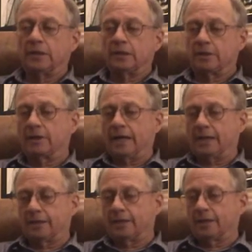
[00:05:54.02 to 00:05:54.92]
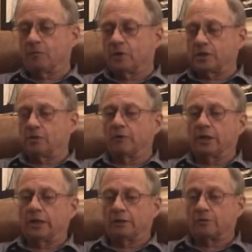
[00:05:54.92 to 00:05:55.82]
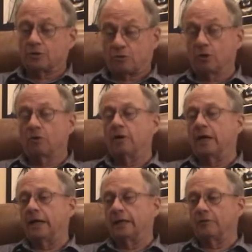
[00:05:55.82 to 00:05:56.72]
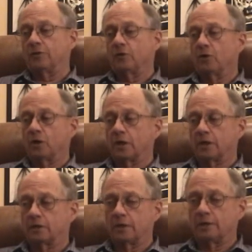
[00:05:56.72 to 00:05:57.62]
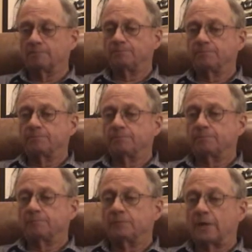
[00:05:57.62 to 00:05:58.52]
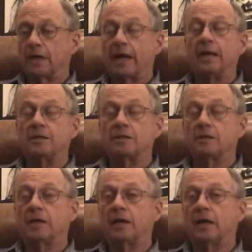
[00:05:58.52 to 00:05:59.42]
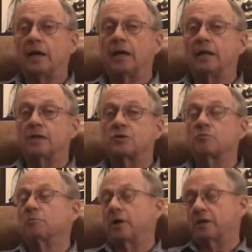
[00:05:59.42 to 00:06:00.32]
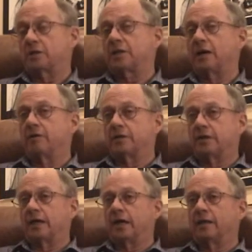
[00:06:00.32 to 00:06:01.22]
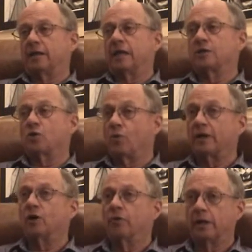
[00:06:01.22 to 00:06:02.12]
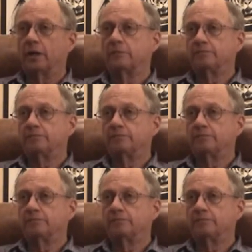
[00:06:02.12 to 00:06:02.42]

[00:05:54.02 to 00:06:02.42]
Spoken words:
turned out that wasn't really true. And if you look at any supermarket scanner today that has a window in it